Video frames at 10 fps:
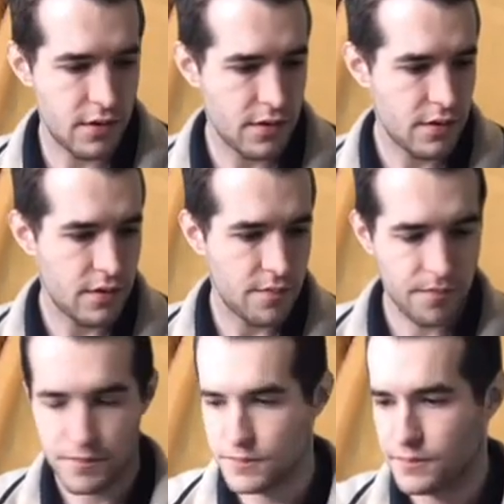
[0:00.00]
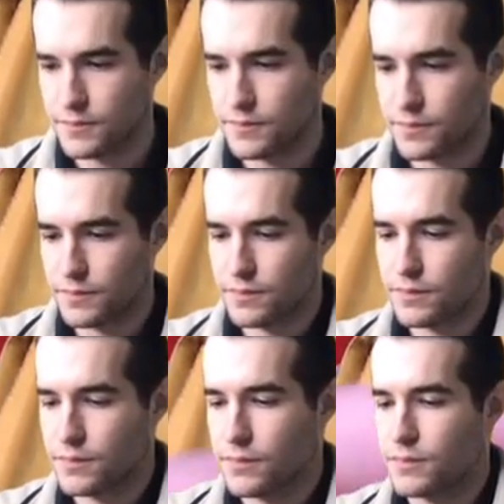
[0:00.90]

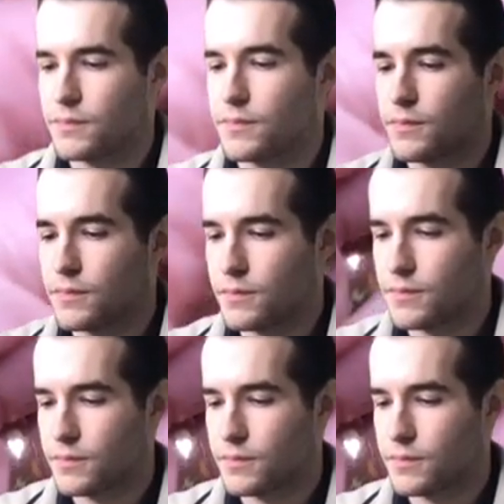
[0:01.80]
[no speech]